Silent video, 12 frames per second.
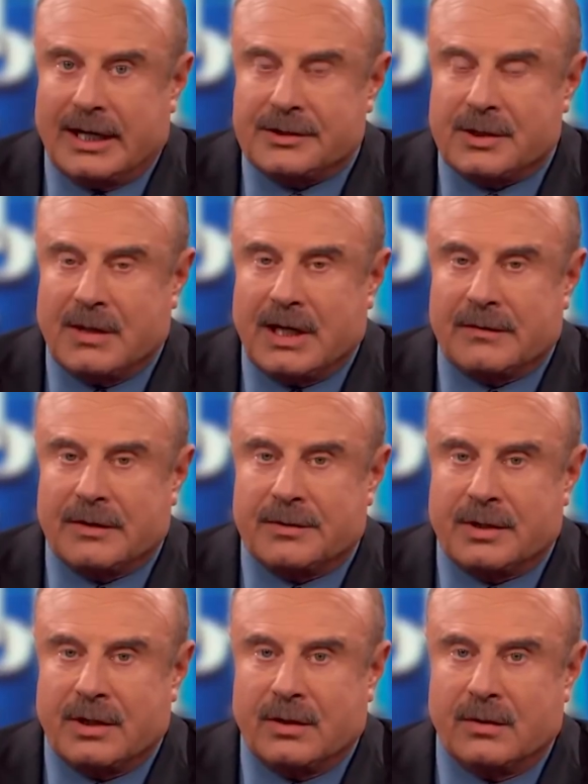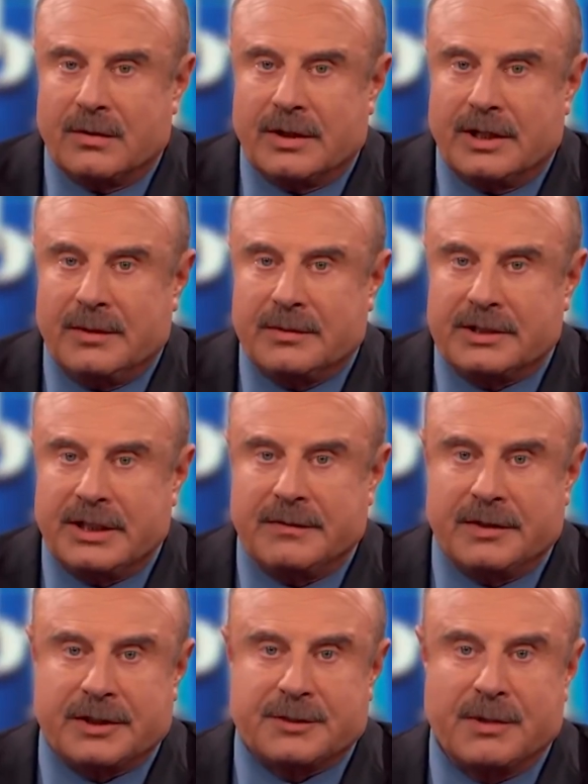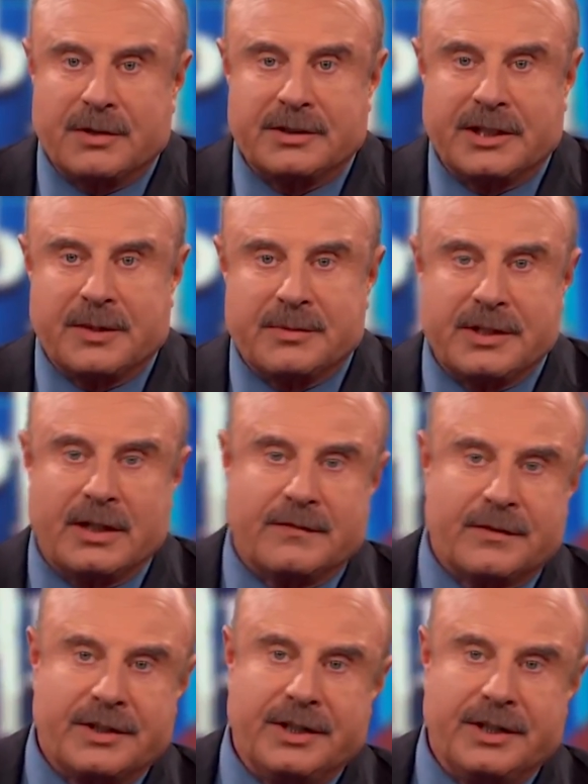a married woman who brought her husband to the show because she